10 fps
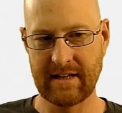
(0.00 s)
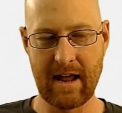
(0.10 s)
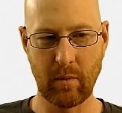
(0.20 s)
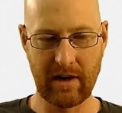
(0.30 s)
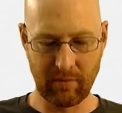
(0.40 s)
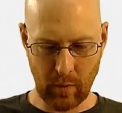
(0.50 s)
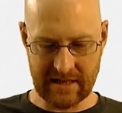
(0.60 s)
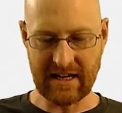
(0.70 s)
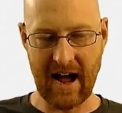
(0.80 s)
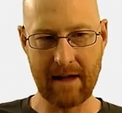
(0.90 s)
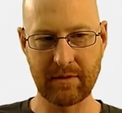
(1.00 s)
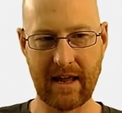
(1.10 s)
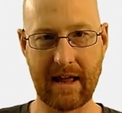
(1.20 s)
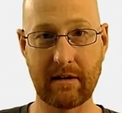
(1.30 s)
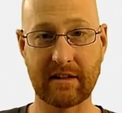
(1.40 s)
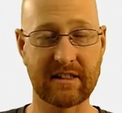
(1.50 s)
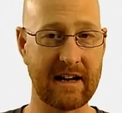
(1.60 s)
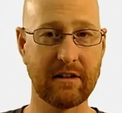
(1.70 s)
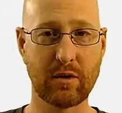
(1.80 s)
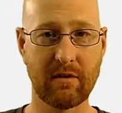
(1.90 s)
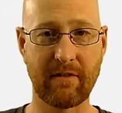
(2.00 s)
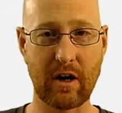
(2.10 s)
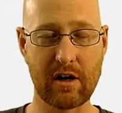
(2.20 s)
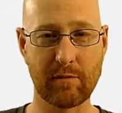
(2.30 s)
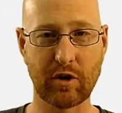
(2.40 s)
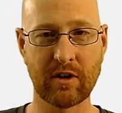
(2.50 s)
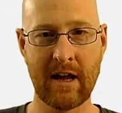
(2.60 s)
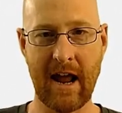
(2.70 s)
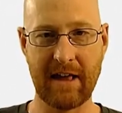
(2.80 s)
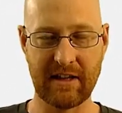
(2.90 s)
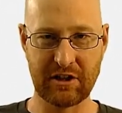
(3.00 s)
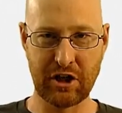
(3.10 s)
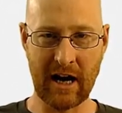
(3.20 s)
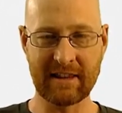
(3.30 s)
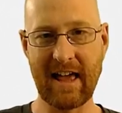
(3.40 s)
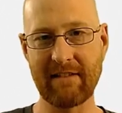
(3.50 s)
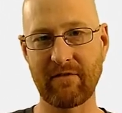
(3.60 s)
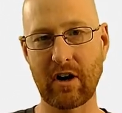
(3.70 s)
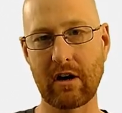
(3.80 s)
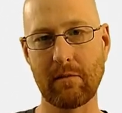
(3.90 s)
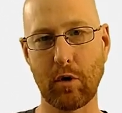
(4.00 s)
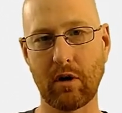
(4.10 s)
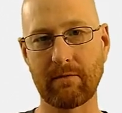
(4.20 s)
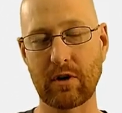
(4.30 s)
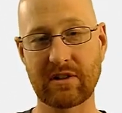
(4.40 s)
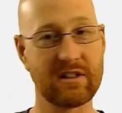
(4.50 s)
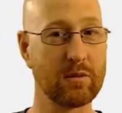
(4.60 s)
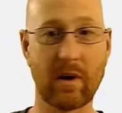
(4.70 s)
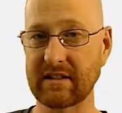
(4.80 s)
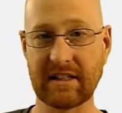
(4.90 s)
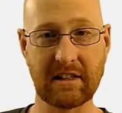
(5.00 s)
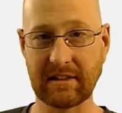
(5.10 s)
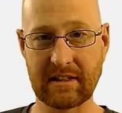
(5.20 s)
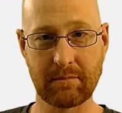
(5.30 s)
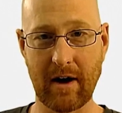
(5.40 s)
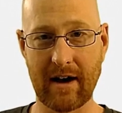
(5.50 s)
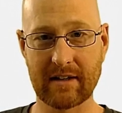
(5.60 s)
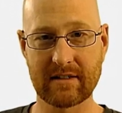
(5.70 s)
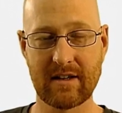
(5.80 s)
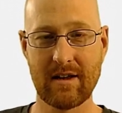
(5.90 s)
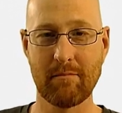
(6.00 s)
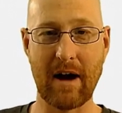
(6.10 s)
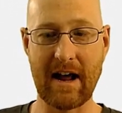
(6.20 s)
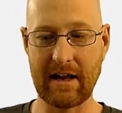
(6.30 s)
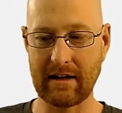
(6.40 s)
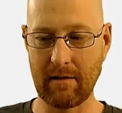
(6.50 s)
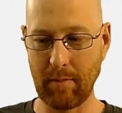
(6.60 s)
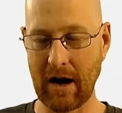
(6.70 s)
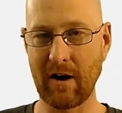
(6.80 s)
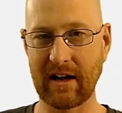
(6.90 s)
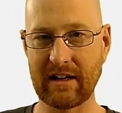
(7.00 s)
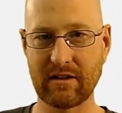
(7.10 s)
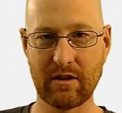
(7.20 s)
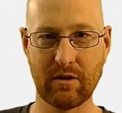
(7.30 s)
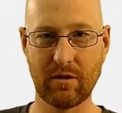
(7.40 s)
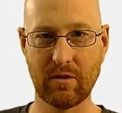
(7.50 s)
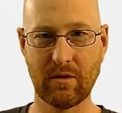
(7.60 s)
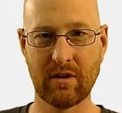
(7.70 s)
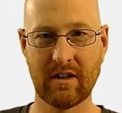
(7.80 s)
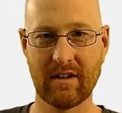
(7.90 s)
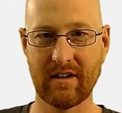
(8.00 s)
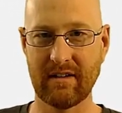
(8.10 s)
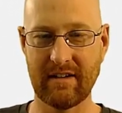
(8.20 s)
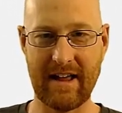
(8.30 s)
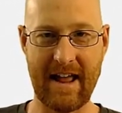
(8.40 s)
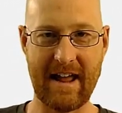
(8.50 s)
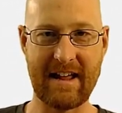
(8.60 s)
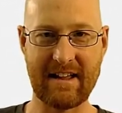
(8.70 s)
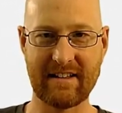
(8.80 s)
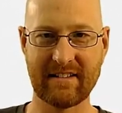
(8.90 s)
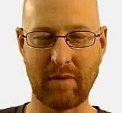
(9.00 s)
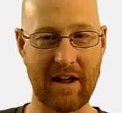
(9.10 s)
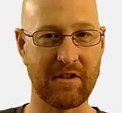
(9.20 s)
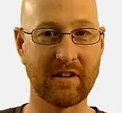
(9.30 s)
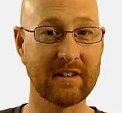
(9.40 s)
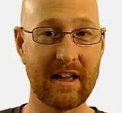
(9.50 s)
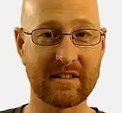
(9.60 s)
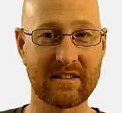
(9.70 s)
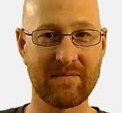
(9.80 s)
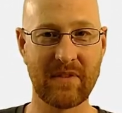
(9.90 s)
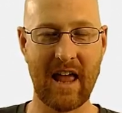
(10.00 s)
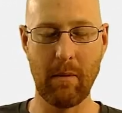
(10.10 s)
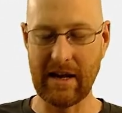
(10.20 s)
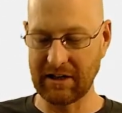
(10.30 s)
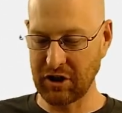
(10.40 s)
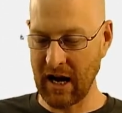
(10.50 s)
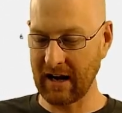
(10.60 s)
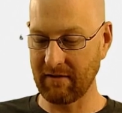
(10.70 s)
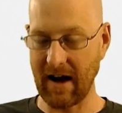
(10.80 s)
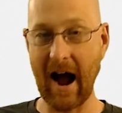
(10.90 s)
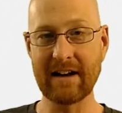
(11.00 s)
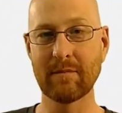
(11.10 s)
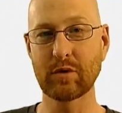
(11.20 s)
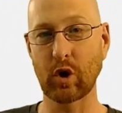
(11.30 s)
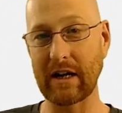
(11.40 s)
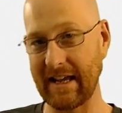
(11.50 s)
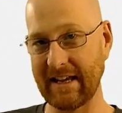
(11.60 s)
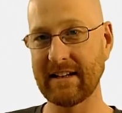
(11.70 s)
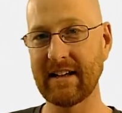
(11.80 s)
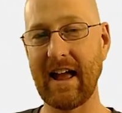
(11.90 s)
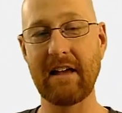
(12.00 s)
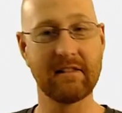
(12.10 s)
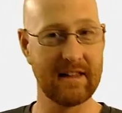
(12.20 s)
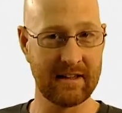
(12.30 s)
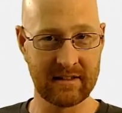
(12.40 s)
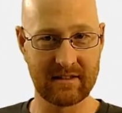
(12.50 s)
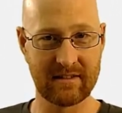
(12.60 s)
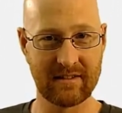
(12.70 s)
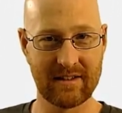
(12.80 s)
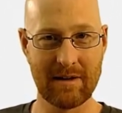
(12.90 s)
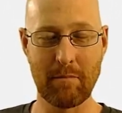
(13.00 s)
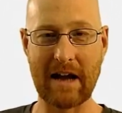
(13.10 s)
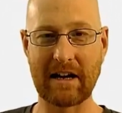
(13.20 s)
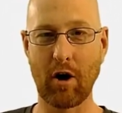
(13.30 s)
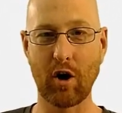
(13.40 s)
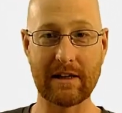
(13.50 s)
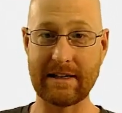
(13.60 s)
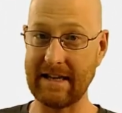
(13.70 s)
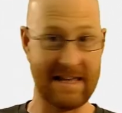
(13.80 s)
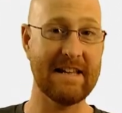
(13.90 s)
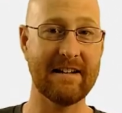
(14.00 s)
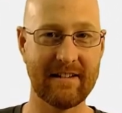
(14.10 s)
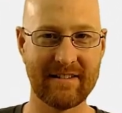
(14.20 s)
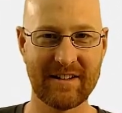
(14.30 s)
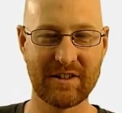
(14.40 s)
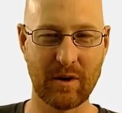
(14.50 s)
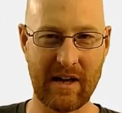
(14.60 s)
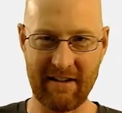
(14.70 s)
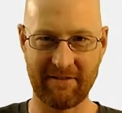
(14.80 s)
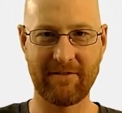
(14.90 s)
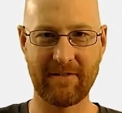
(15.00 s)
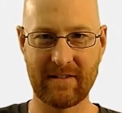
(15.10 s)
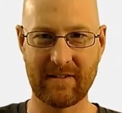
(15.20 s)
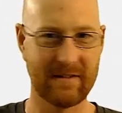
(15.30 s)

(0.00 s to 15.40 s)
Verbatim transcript: take whatever we typed and assign it to a variable, and then check that variable versus what's in the list box by comparing it to a Python list. And we can check if items are in a list by calling in. So if